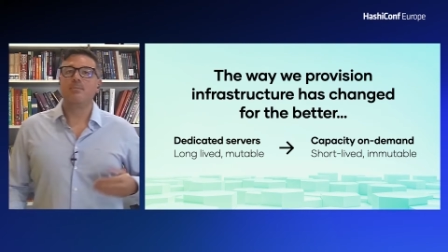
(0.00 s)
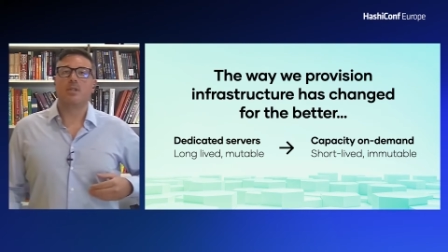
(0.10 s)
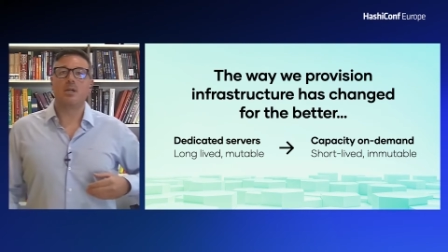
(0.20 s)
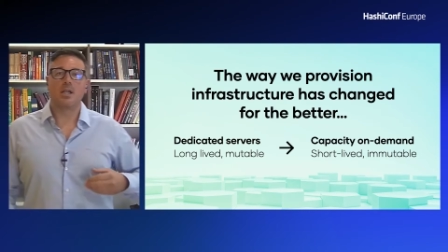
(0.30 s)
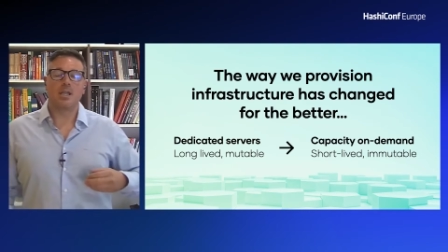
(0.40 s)

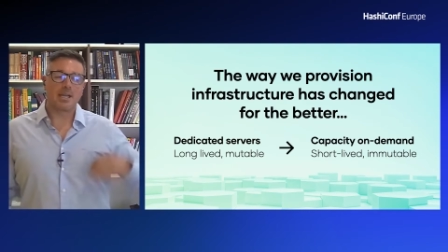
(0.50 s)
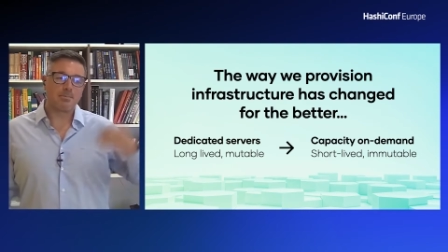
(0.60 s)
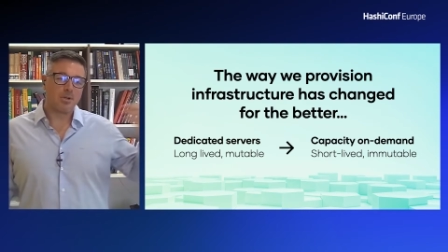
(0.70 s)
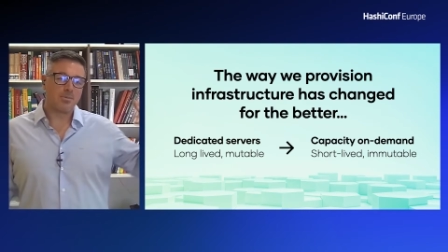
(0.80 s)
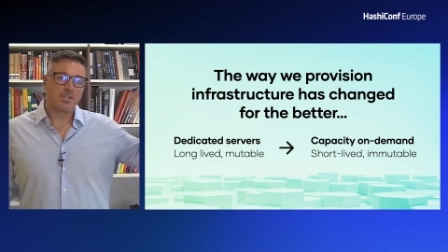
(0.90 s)
You know, a
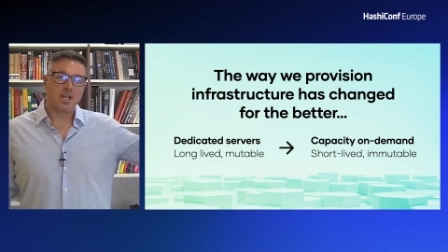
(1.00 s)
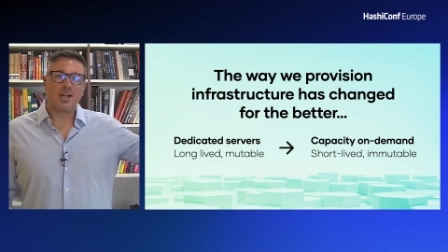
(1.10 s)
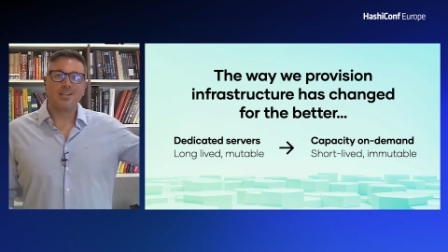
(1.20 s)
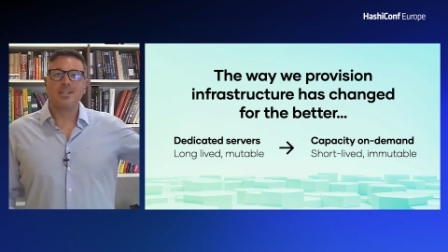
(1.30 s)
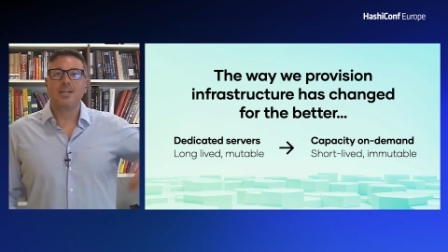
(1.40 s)
light bulb is
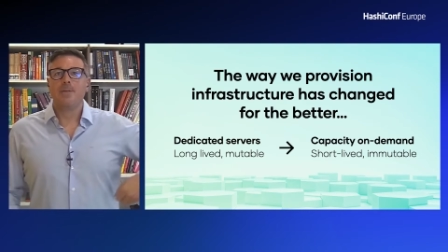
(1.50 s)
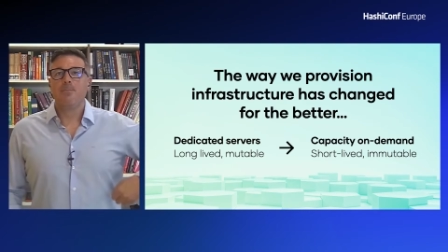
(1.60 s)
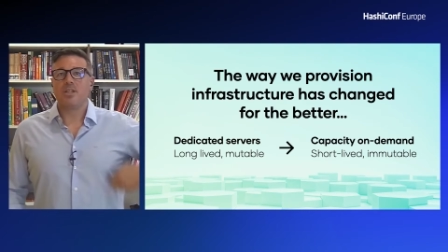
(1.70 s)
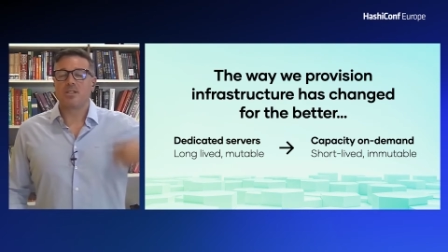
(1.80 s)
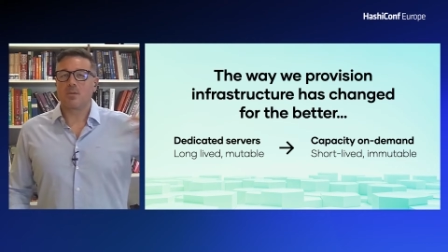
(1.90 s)
on,
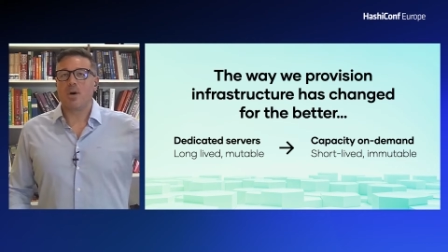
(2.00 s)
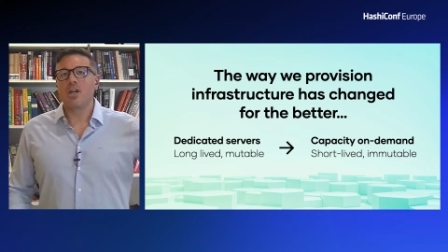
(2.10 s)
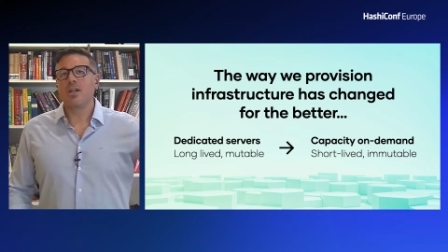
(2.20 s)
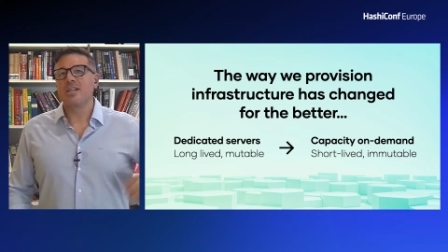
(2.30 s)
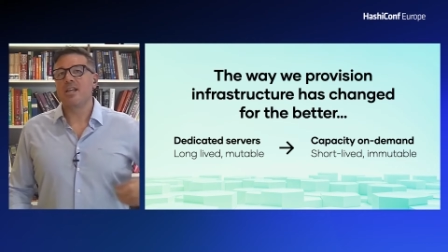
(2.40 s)
it's a
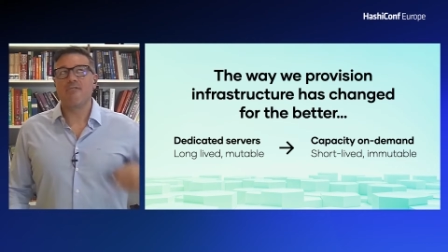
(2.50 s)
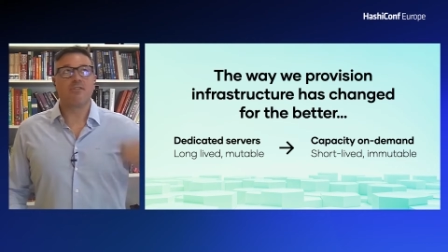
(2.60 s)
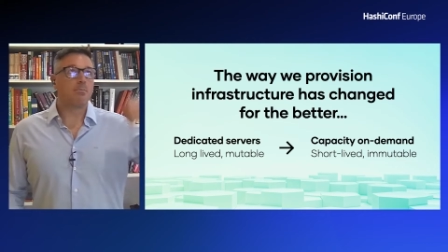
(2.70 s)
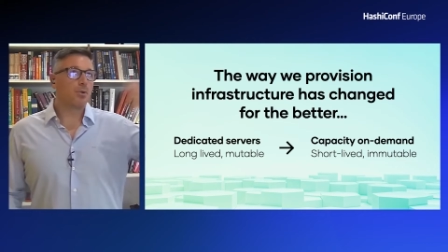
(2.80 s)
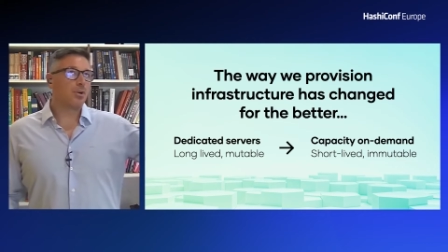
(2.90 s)
commodity. If
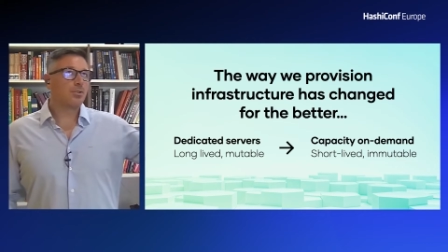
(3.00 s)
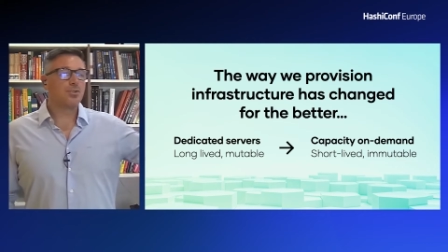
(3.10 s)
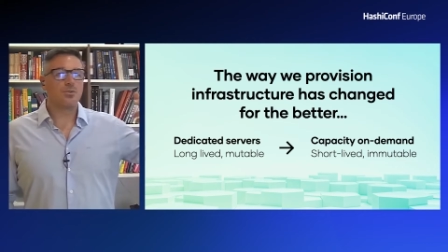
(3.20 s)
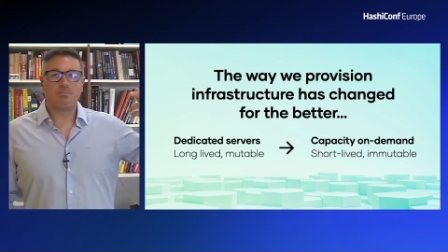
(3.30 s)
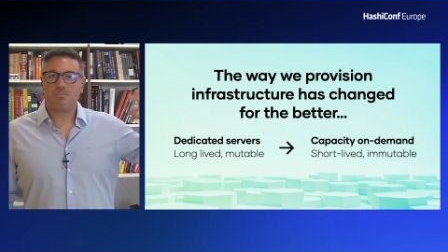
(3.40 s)
it
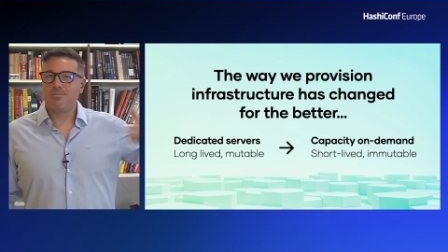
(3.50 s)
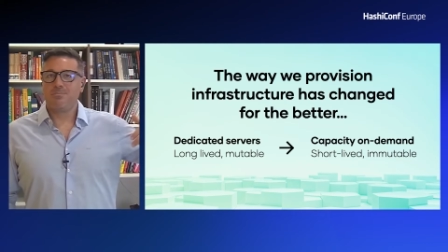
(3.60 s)
burns, you,